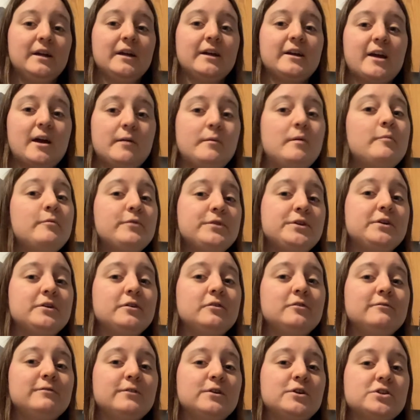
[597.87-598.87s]
come up with your
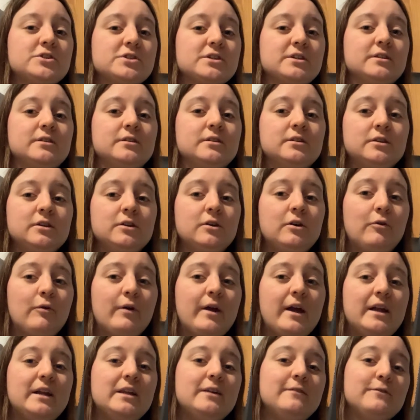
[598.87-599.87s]
own version, or
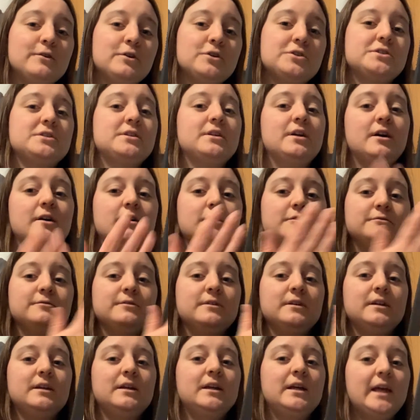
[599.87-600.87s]
any version of
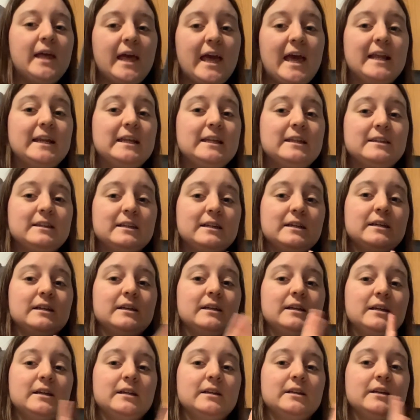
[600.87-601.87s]
anything
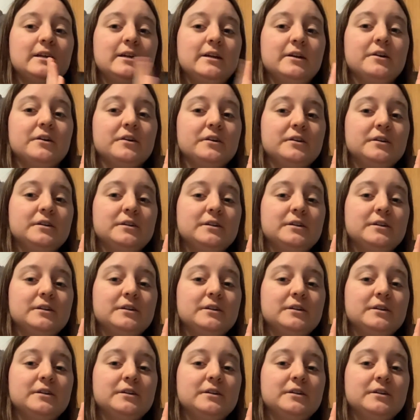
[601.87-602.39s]
in here.